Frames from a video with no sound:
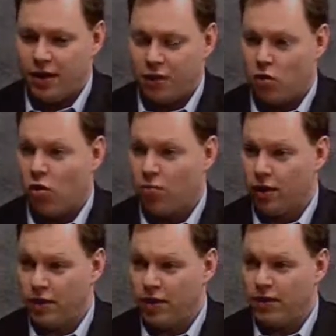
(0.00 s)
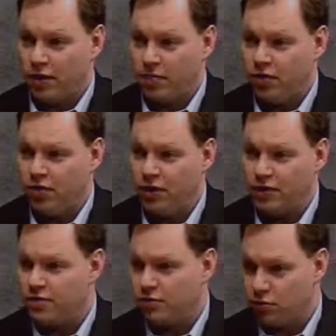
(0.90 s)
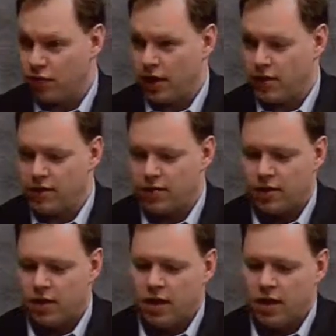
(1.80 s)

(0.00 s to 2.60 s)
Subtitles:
incorporated communities, Shoreline, etc.,